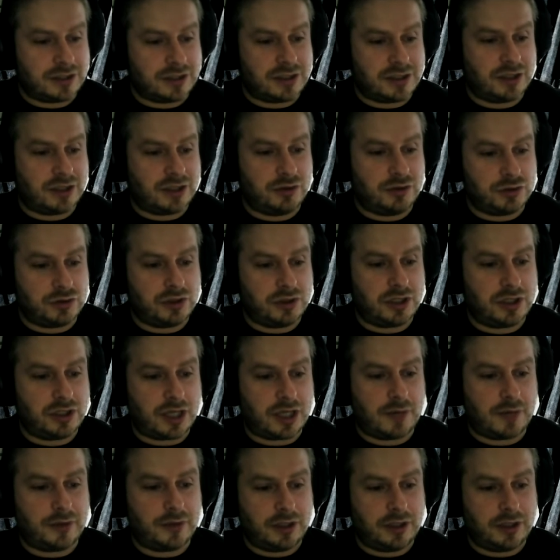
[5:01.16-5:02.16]
than usually
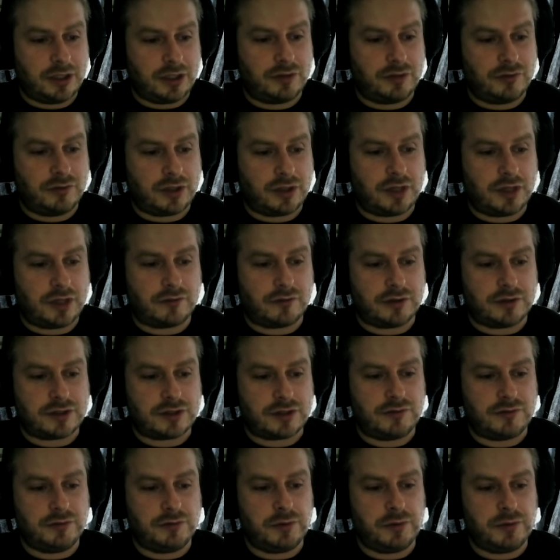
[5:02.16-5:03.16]
come at the end of the conference. I
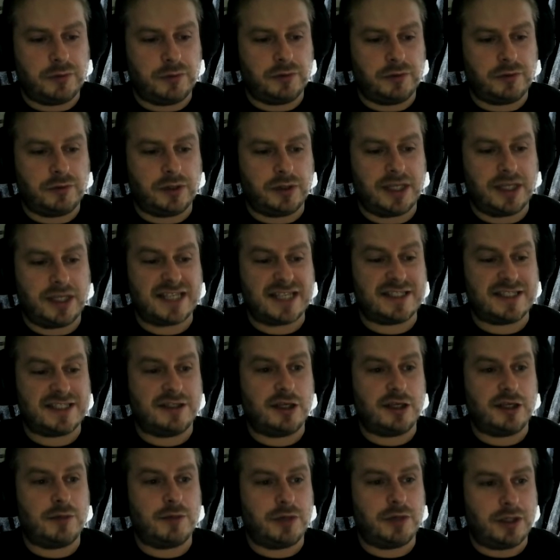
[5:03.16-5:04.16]
feel people were less
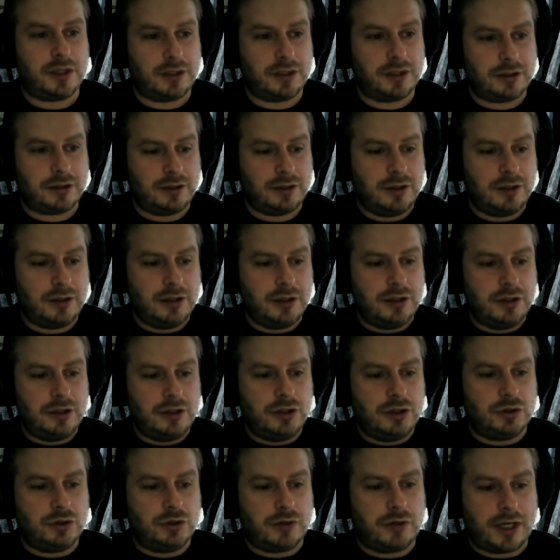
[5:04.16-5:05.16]
inhibited
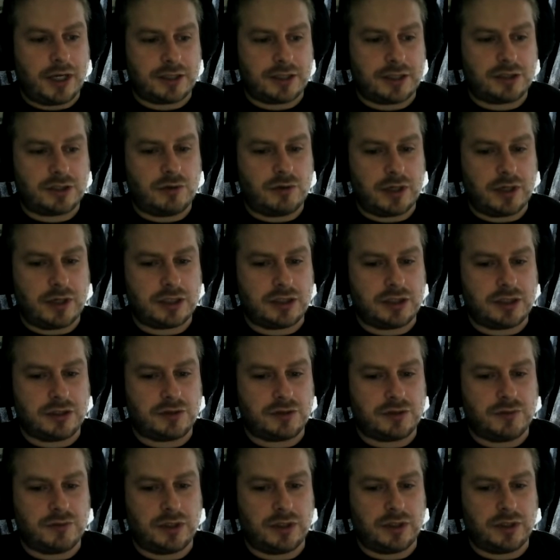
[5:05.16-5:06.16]
to ask
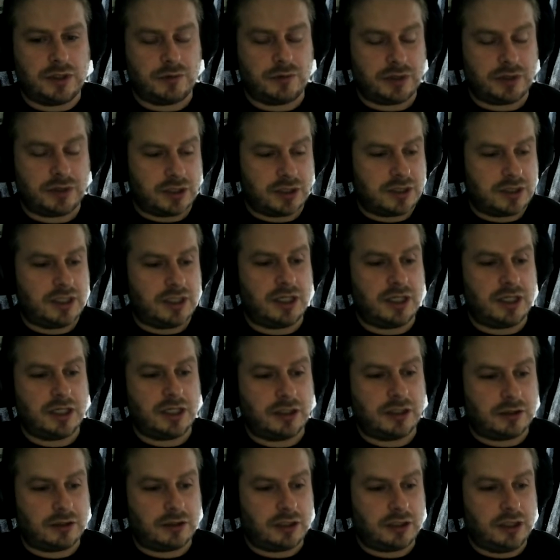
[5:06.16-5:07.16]
questions when they were just sitting at
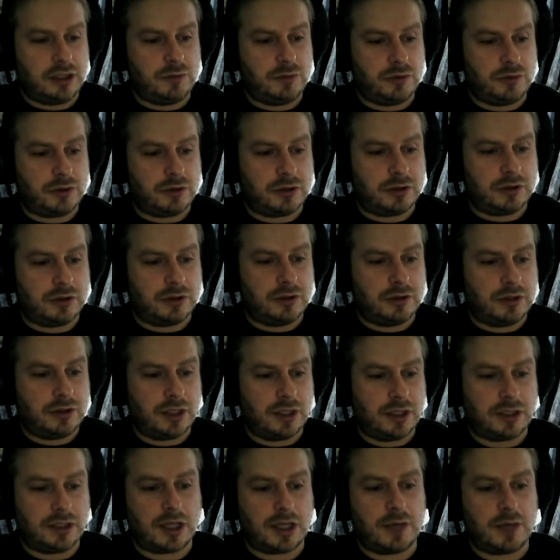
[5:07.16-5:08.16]
their keyboard
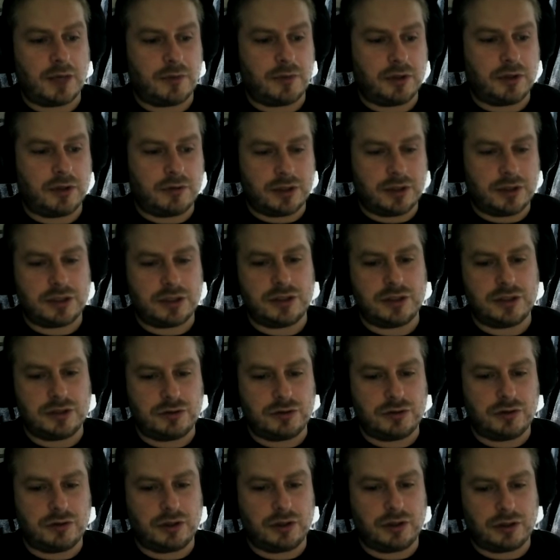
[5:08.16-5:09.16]
and typing questions
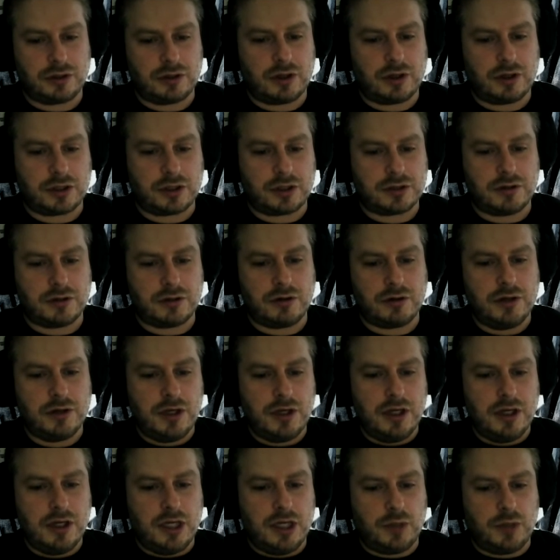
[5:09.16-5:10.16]
during a talk. So
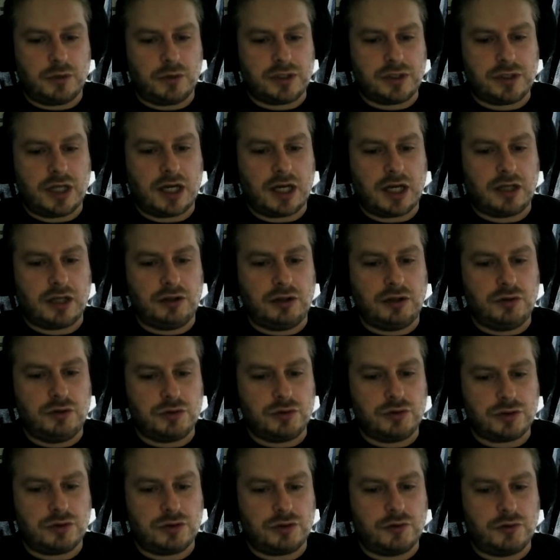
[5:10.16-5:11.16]
it was not
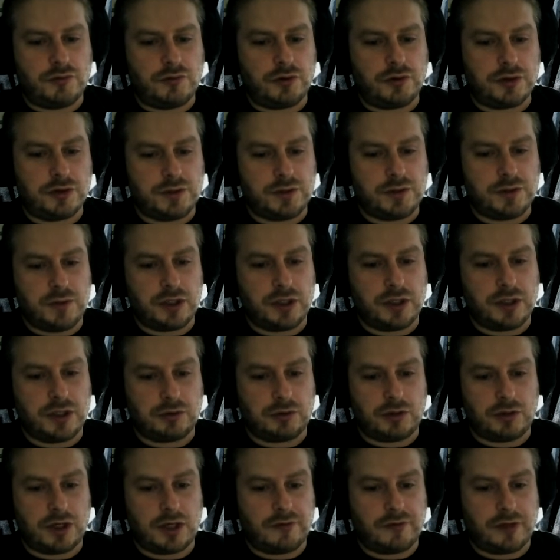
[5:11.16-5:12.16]
unusual for a speaker
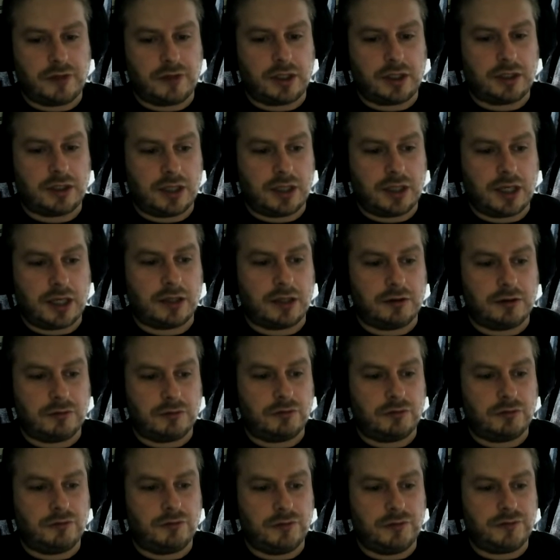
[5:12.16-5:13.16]
to have like 10
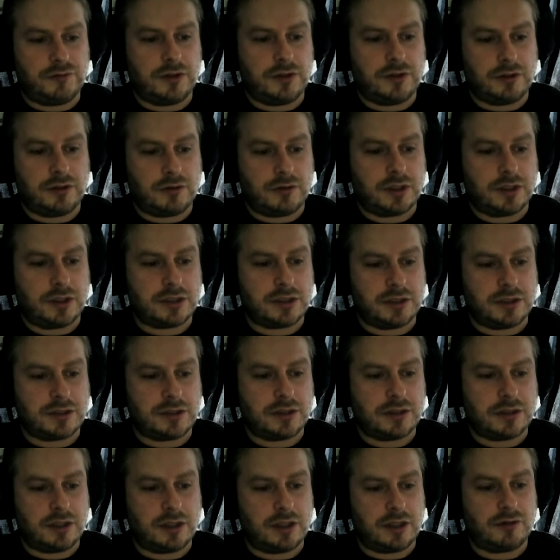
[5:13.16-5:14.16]
to 15 questions
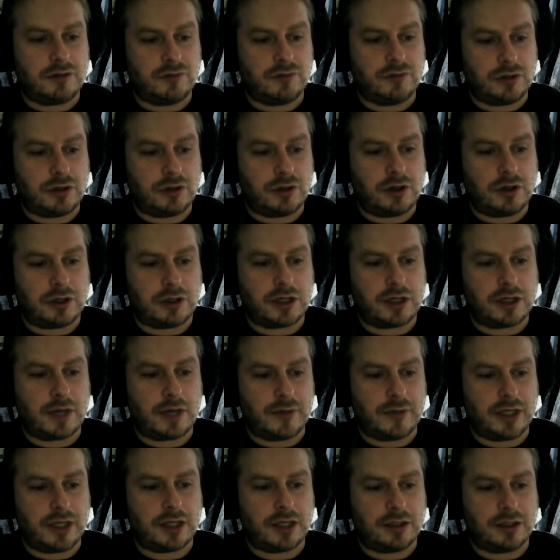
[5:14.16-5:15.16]
at the end of the talk
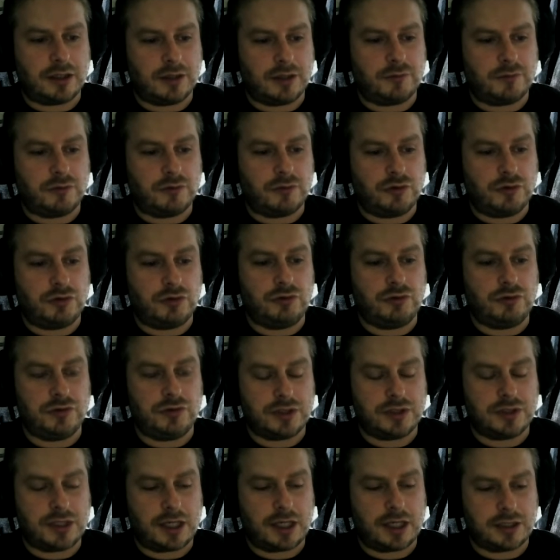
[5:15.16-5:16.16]
coming at them through the
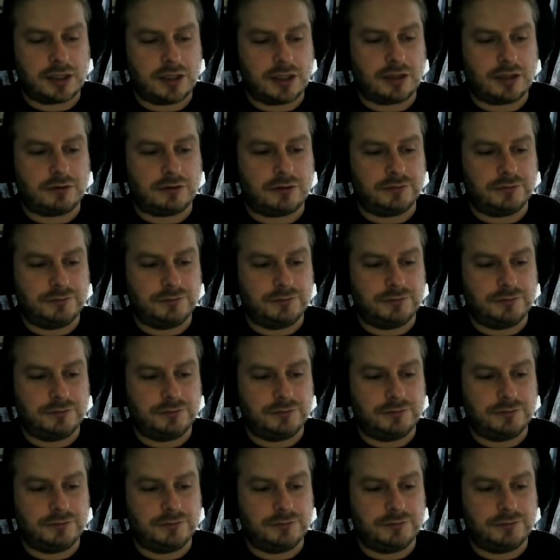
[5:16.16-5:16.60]
Slack channel.